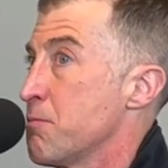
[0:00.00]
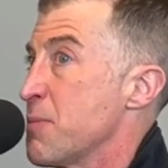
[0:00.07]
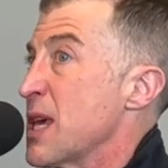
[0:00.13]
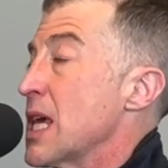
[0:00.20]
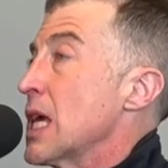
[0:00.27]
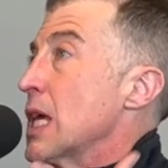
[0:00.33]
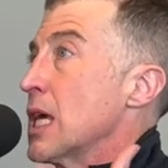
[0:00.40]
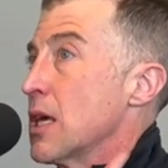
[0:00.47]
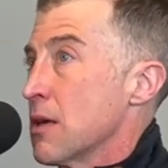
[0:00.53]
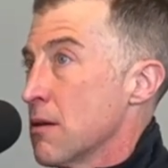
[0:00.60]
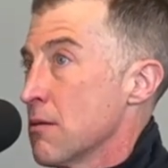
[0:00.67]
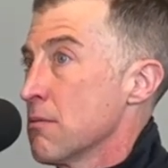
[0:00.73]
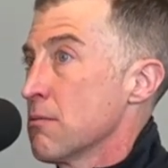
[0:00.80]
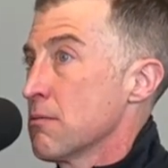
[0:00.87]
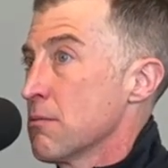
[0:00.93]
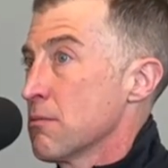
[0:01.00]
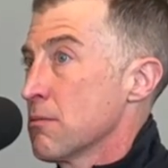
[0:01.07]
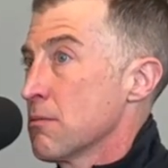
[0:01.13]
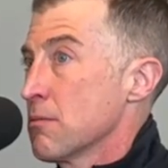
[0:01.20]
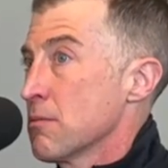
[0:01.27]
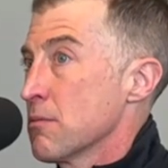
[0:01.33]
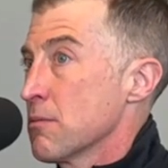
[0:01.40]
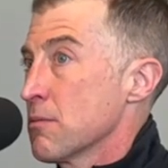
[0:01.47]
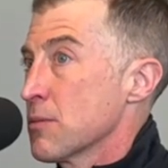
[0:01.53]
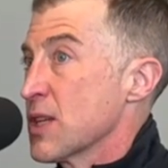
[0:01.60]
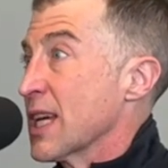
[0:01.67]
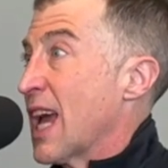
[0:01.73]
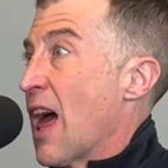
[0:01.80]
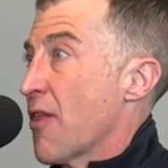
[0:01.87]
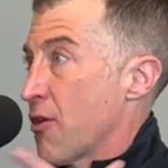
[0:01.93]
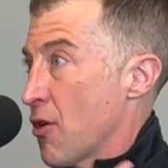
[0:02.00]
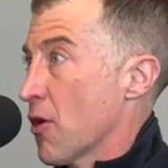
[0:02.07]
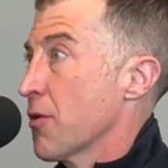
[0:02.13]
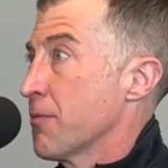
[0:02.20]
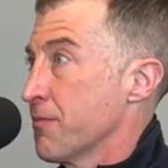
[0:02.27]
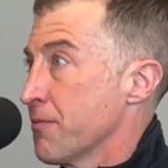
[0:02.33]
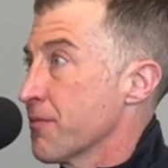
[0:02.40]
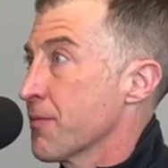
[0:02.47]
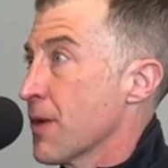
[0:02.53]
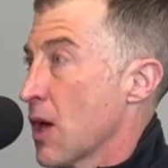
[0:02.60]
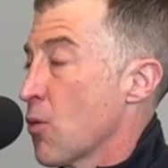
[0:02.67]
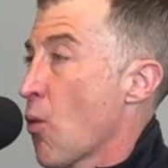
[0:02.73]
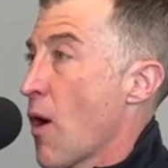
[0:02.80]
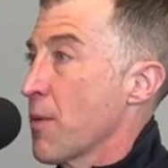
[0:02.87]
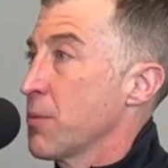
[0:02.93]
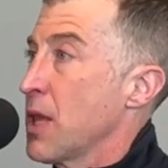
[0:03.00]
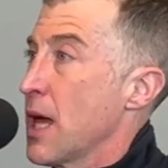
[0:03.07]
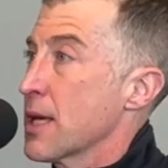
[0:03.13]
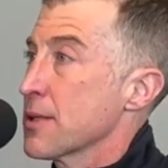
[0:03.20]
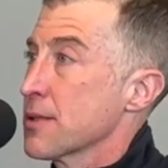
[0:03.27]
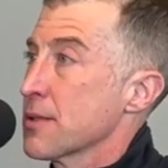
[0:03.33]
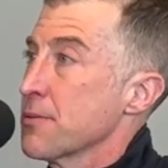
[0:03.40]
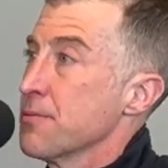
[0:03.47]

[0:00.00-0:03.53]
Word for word: be together in one place.